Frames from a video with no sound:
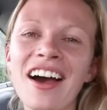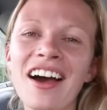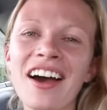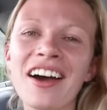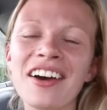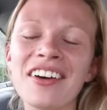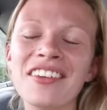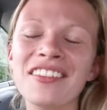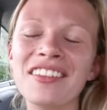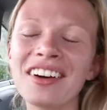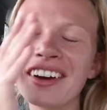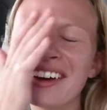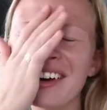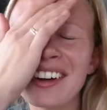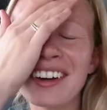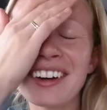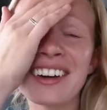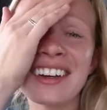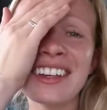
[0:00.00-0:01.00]
um,
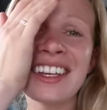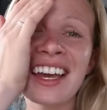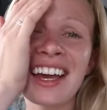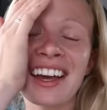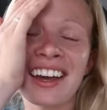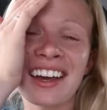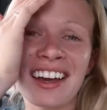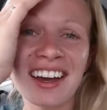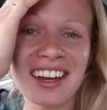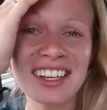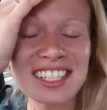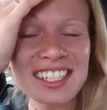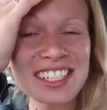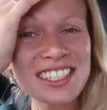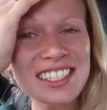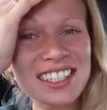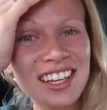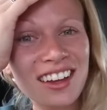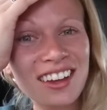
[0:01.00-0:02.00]
oh yeah, I
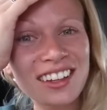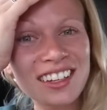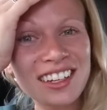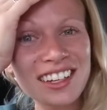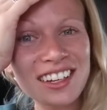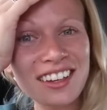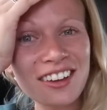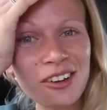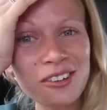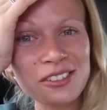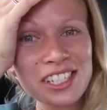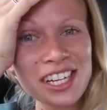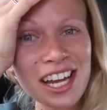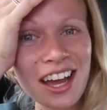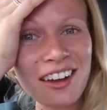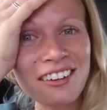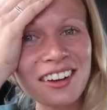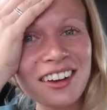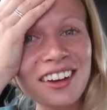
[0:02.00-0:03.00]
just I need a cold
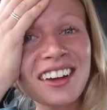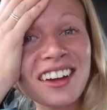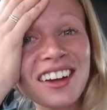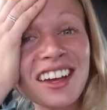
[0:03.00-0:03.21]
shower.